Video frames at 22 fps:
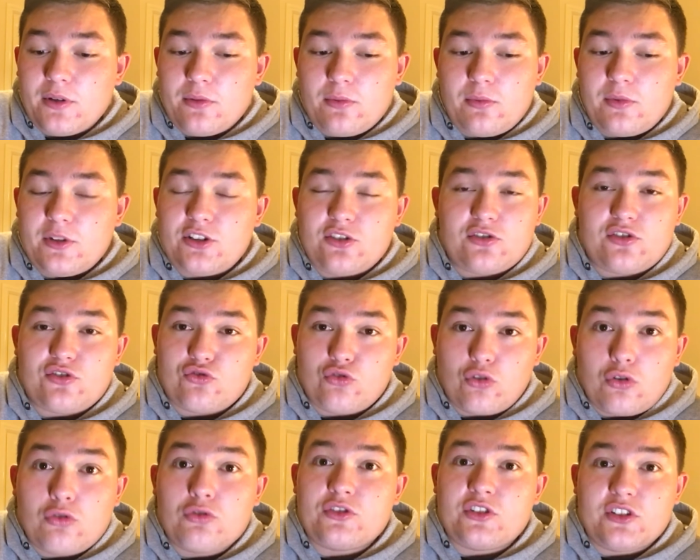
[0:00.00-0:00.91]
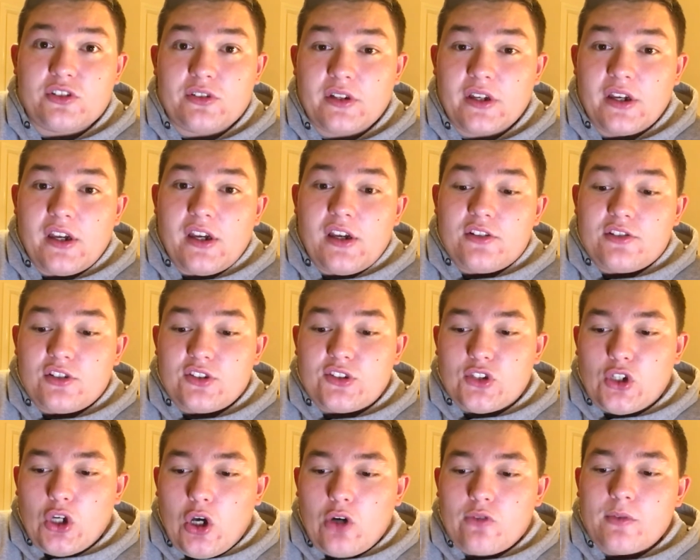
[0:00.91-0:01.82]
We just struggle to
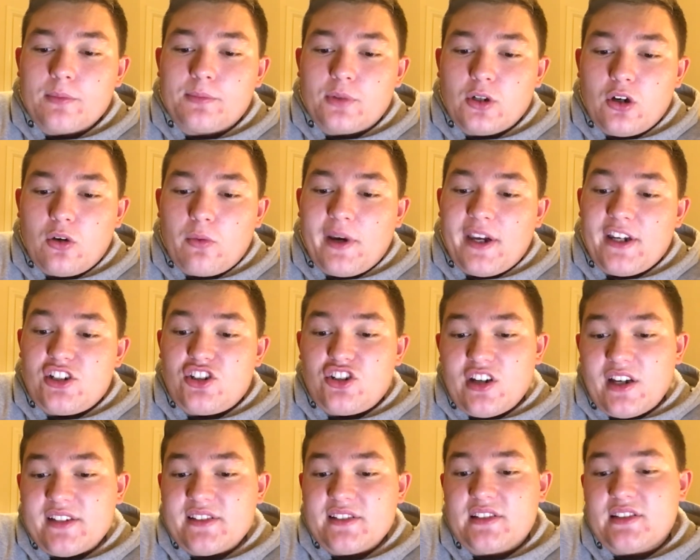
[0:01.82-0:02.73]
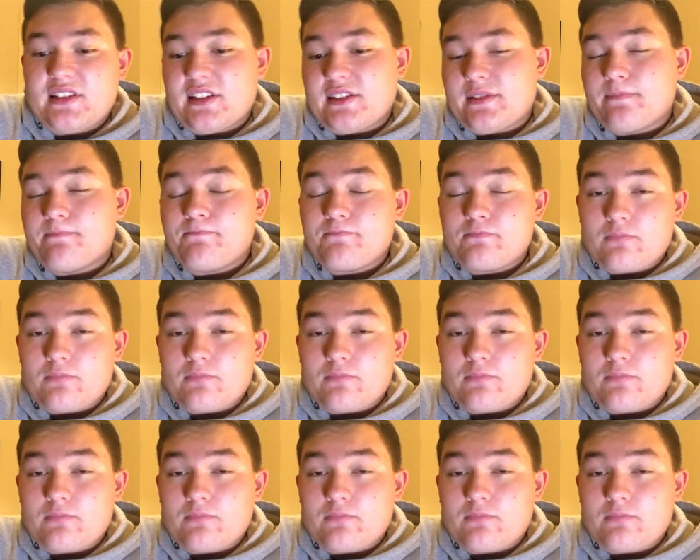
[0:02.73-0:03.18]
score and put away chances.